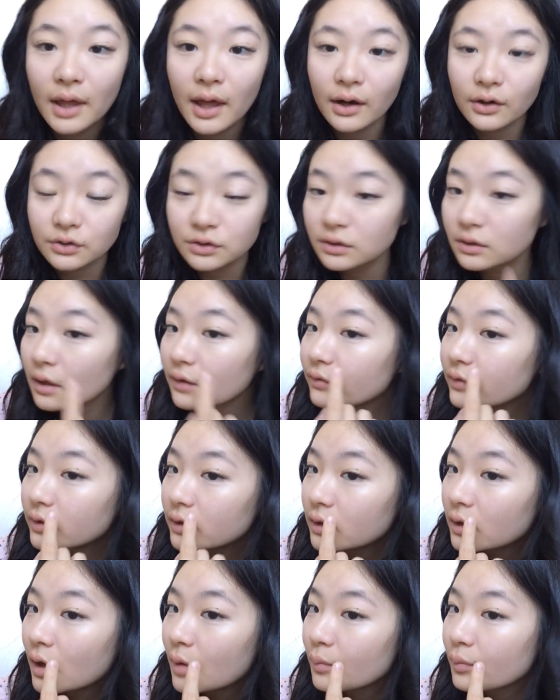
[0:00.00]
That actually
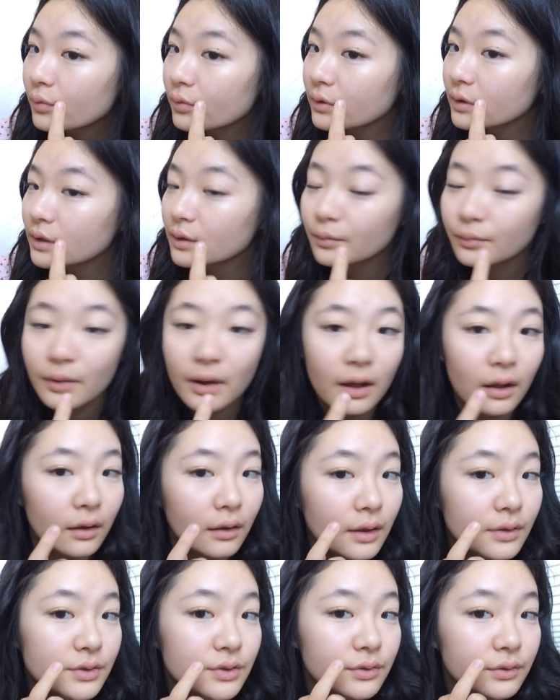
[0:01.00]
covered it up pretty
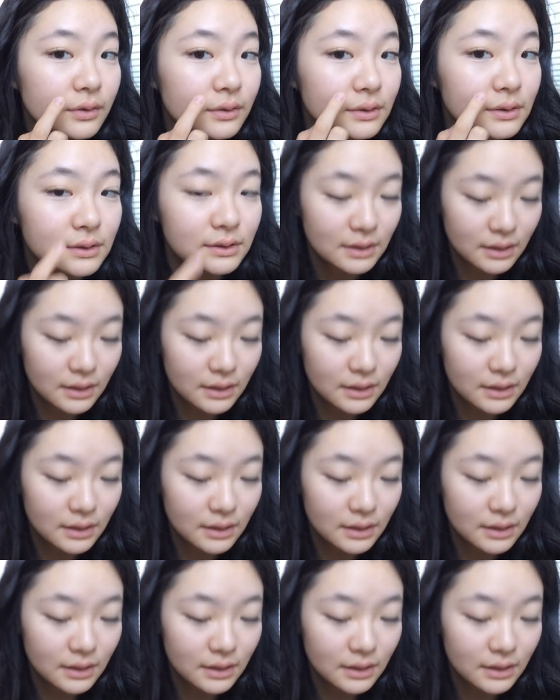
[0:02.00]
well, as you can